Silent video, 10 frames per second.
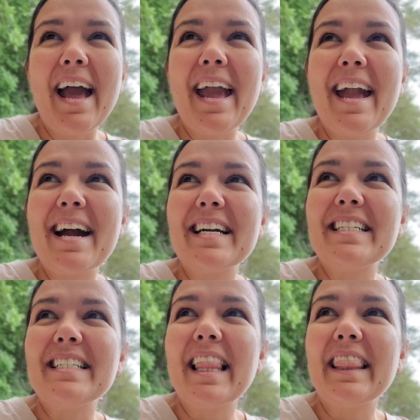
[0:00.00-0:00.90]

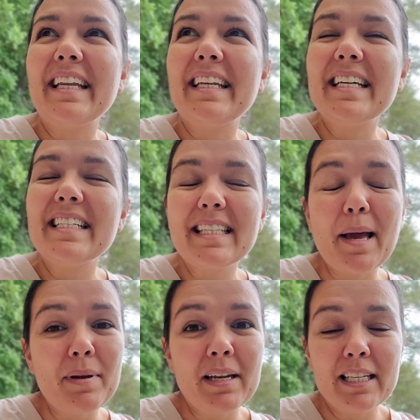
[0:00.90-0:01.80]
And a lady had
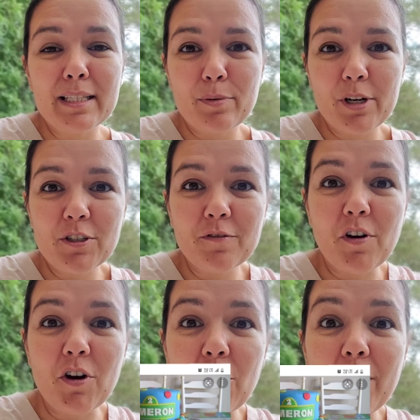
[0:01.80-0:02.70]
sent me an inspiration
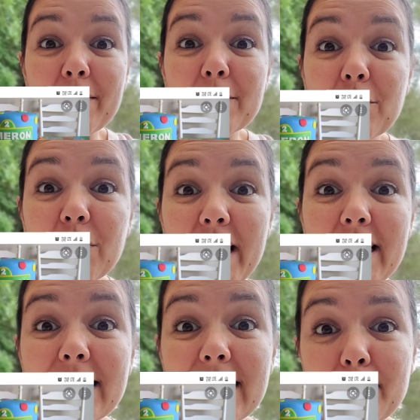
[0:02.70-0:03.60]
photo. It was for
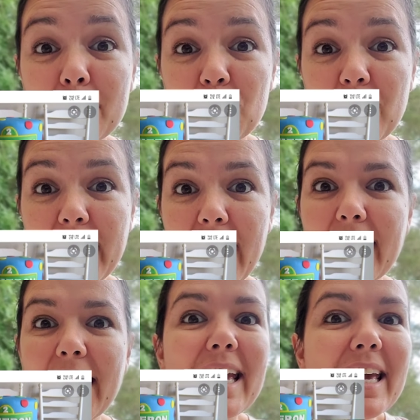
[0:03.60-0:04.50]
a Sesame Street cake.